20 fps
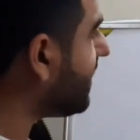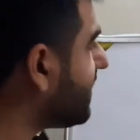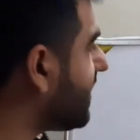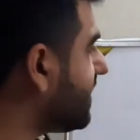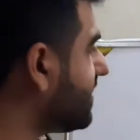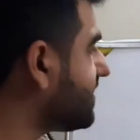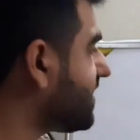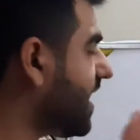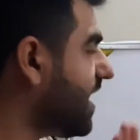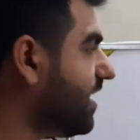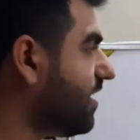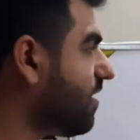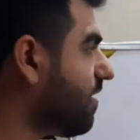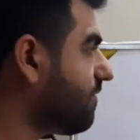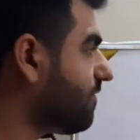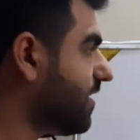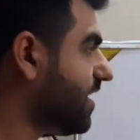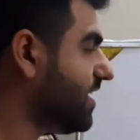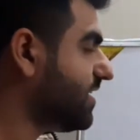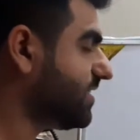hand side
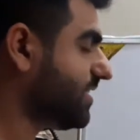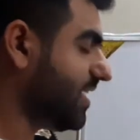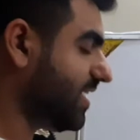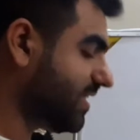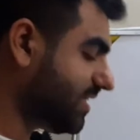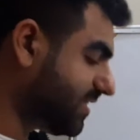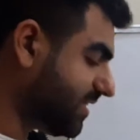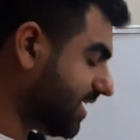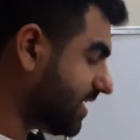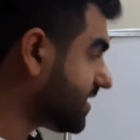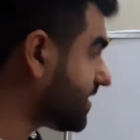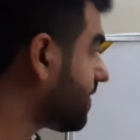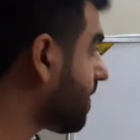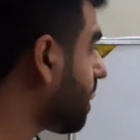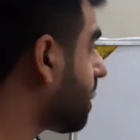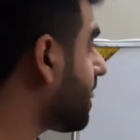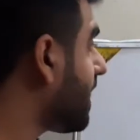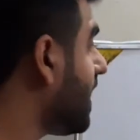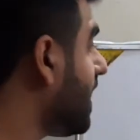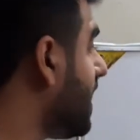of AC is this.
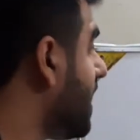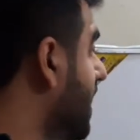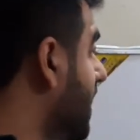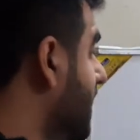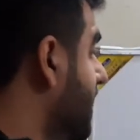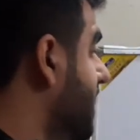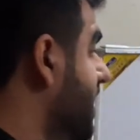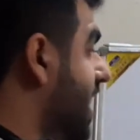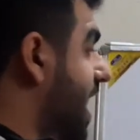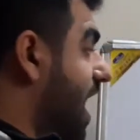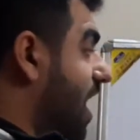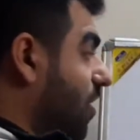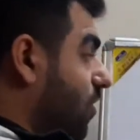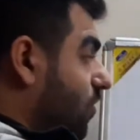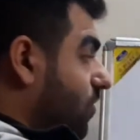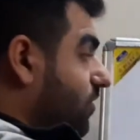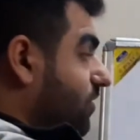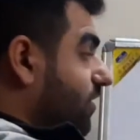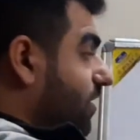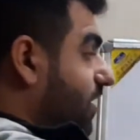
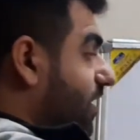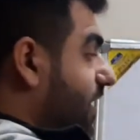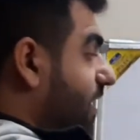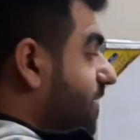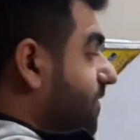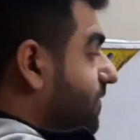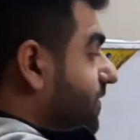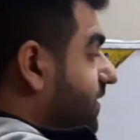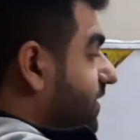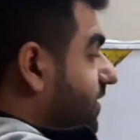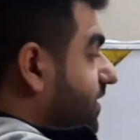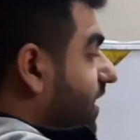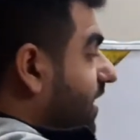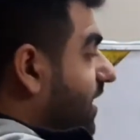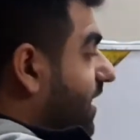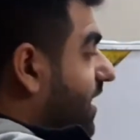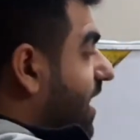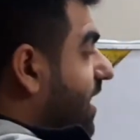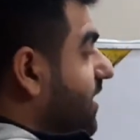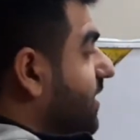Now, if the
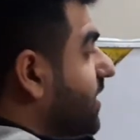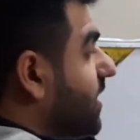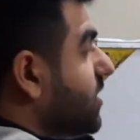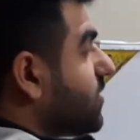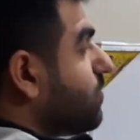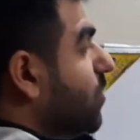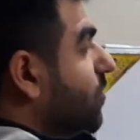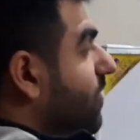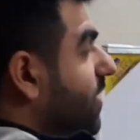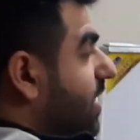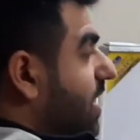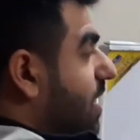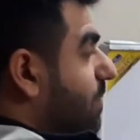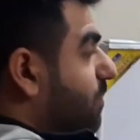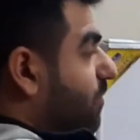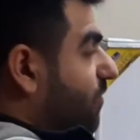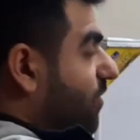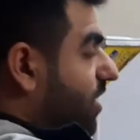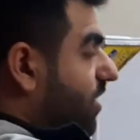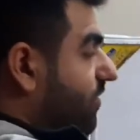current is moving
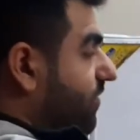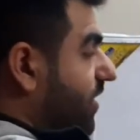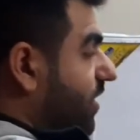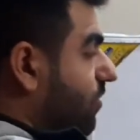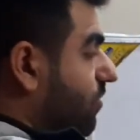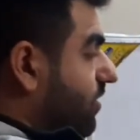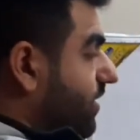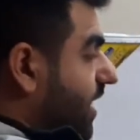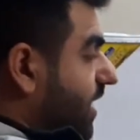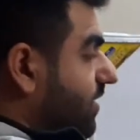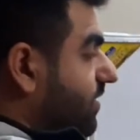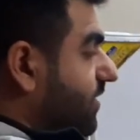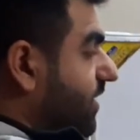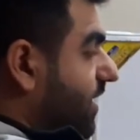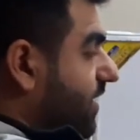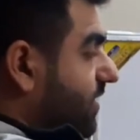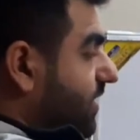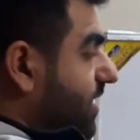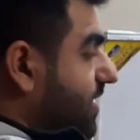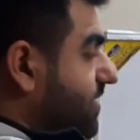upward, we know that
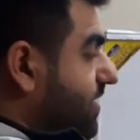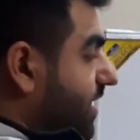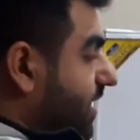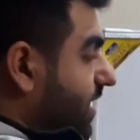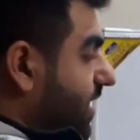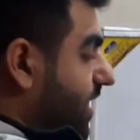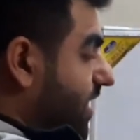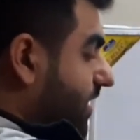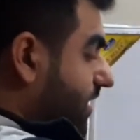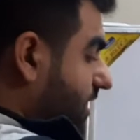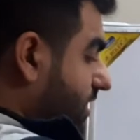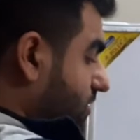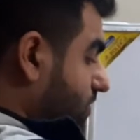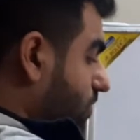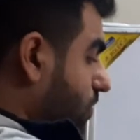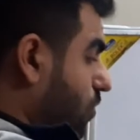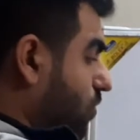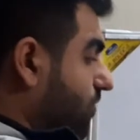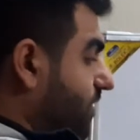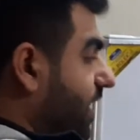in this the current is
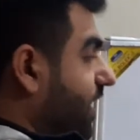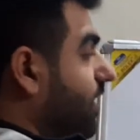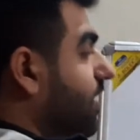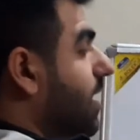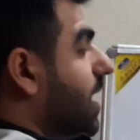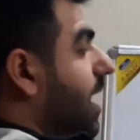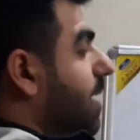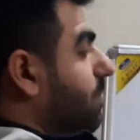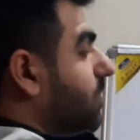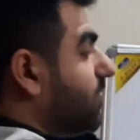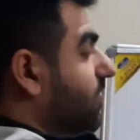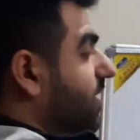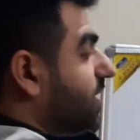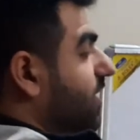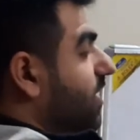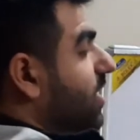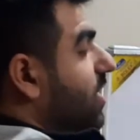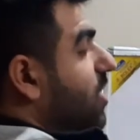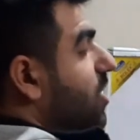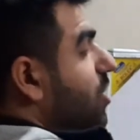moving upward.
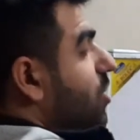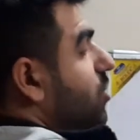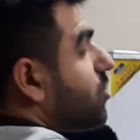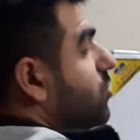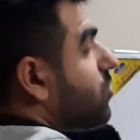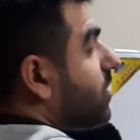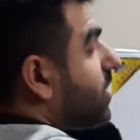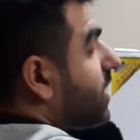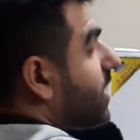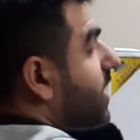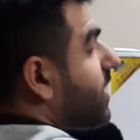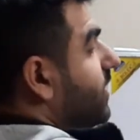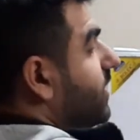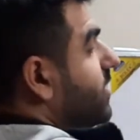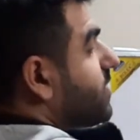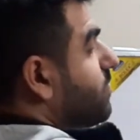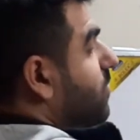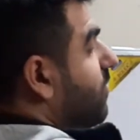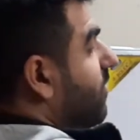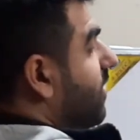So current
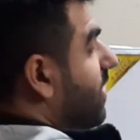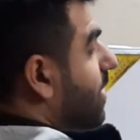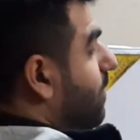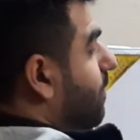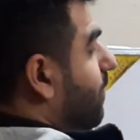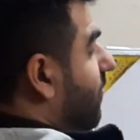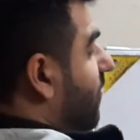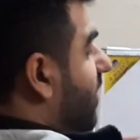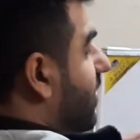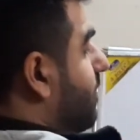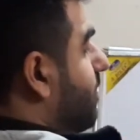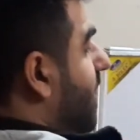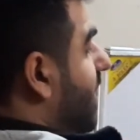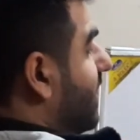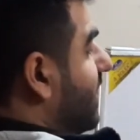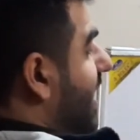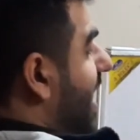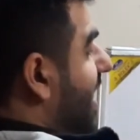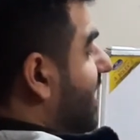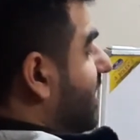is moving upward,
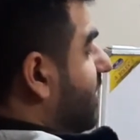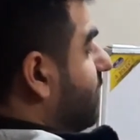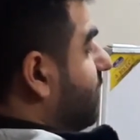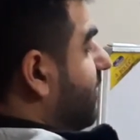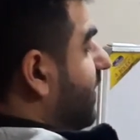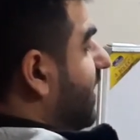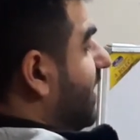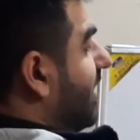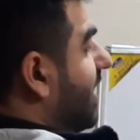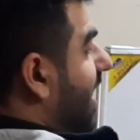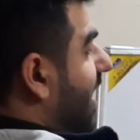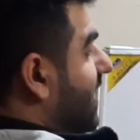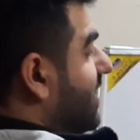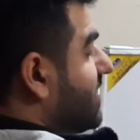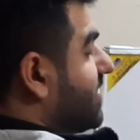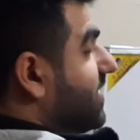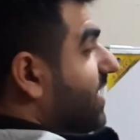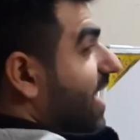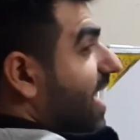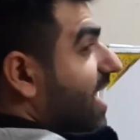magnetic field
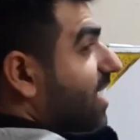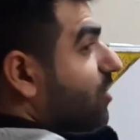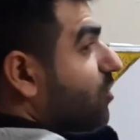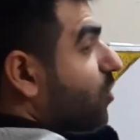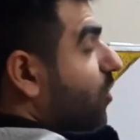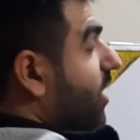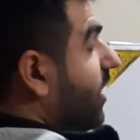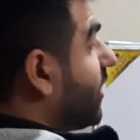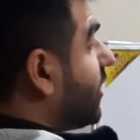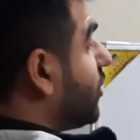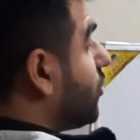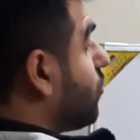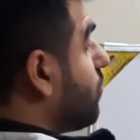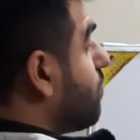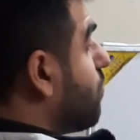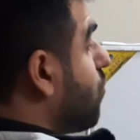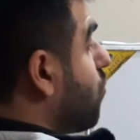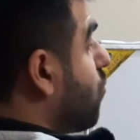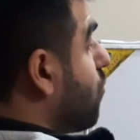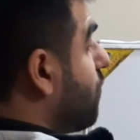lines, they are going to
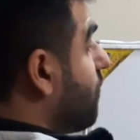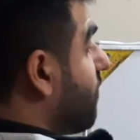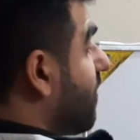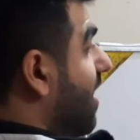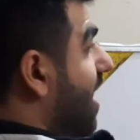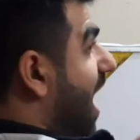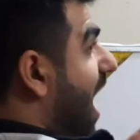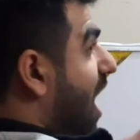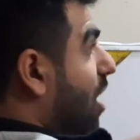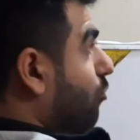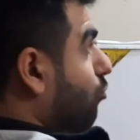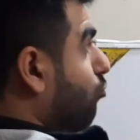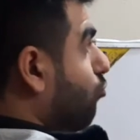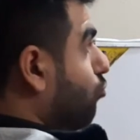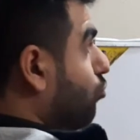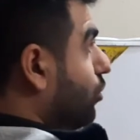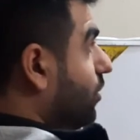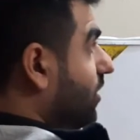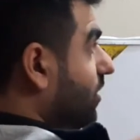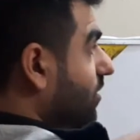move
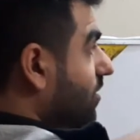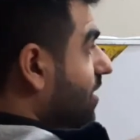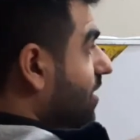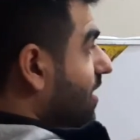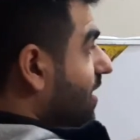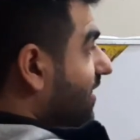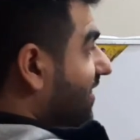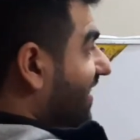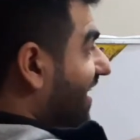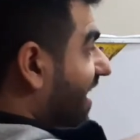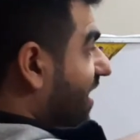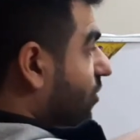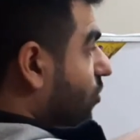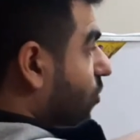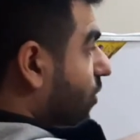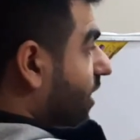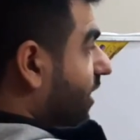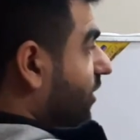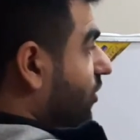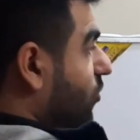out. They are
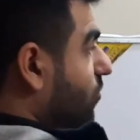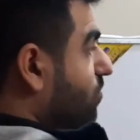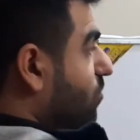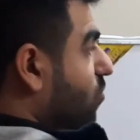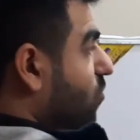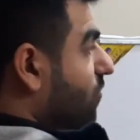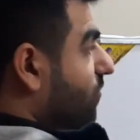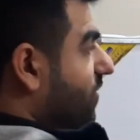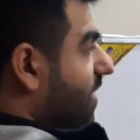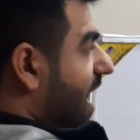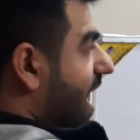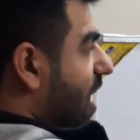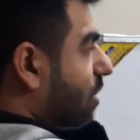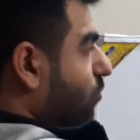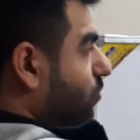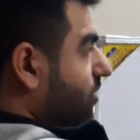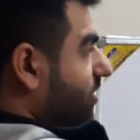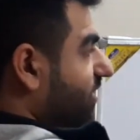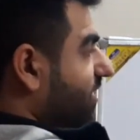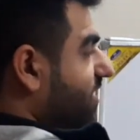going to move
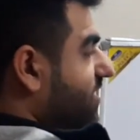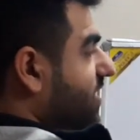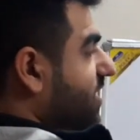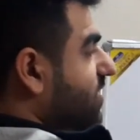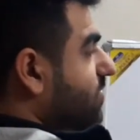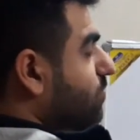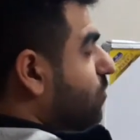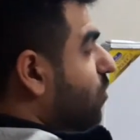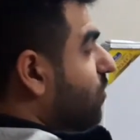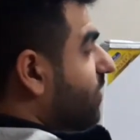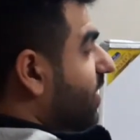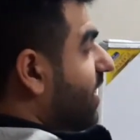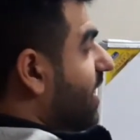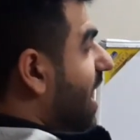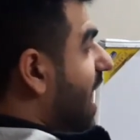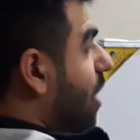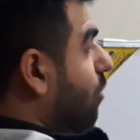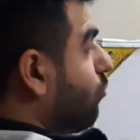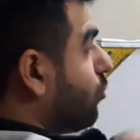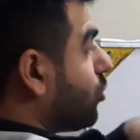out. This is moving
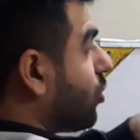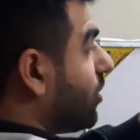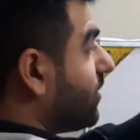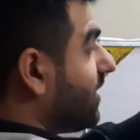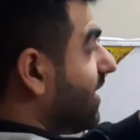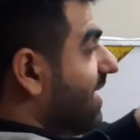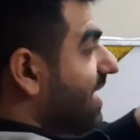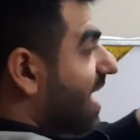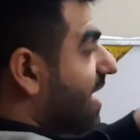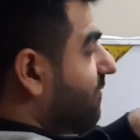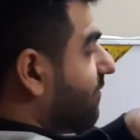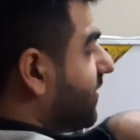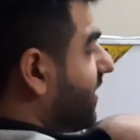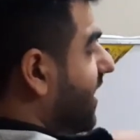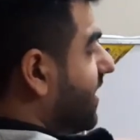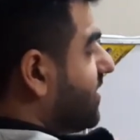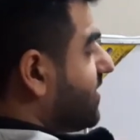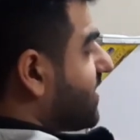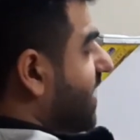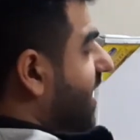out on the left
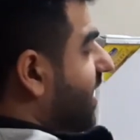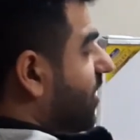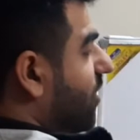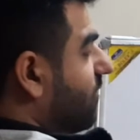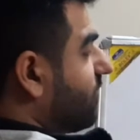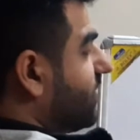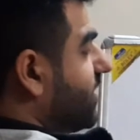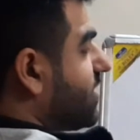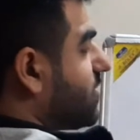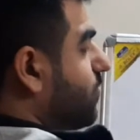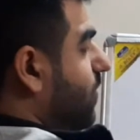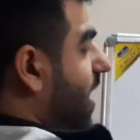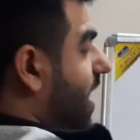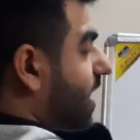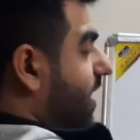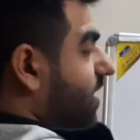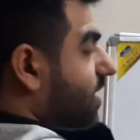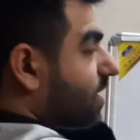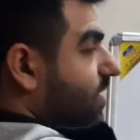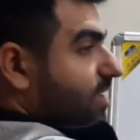hand side of this
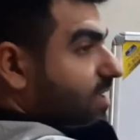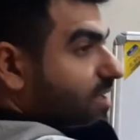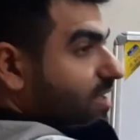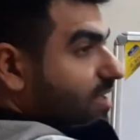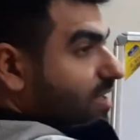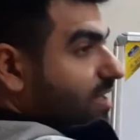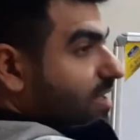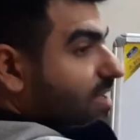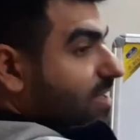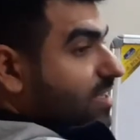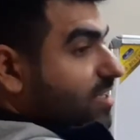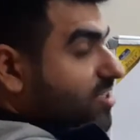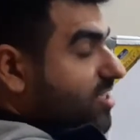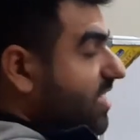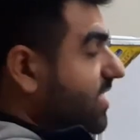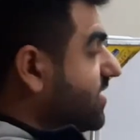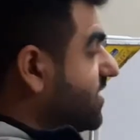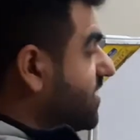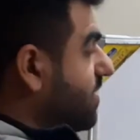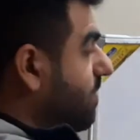wire.
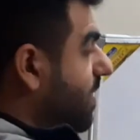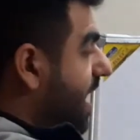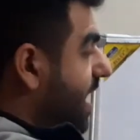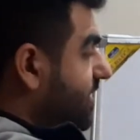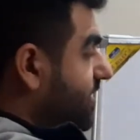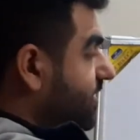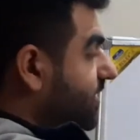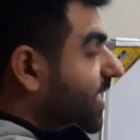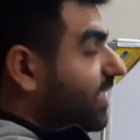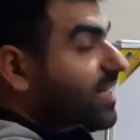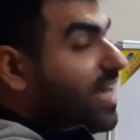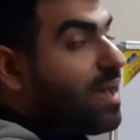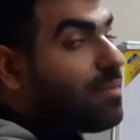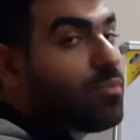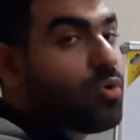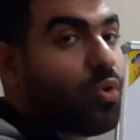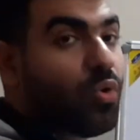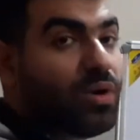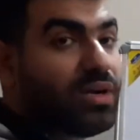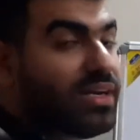Just imagine that I am
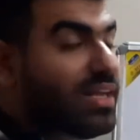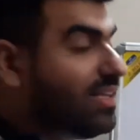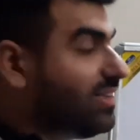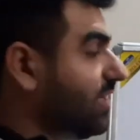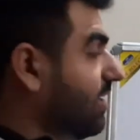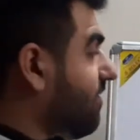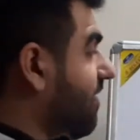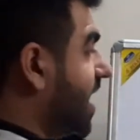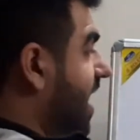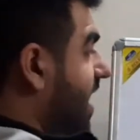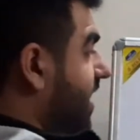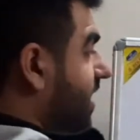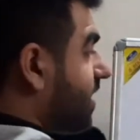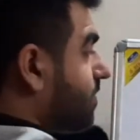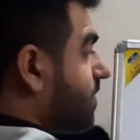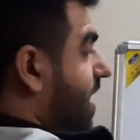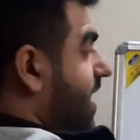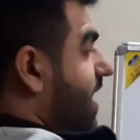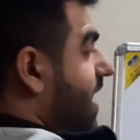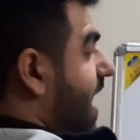holding the wire in
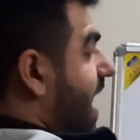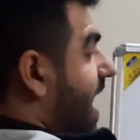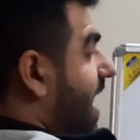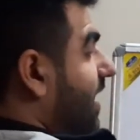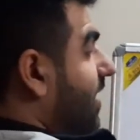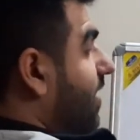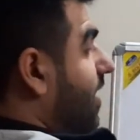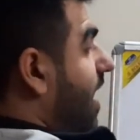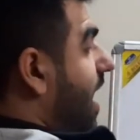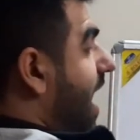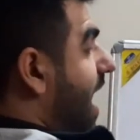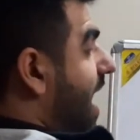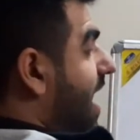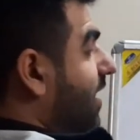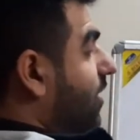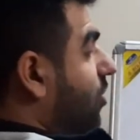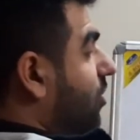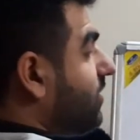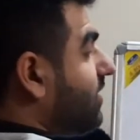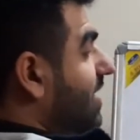my hand
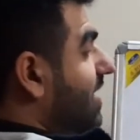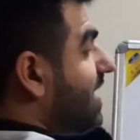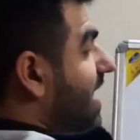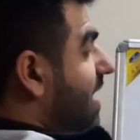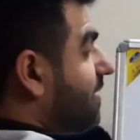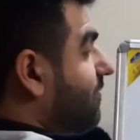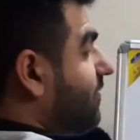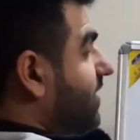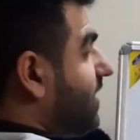and on the left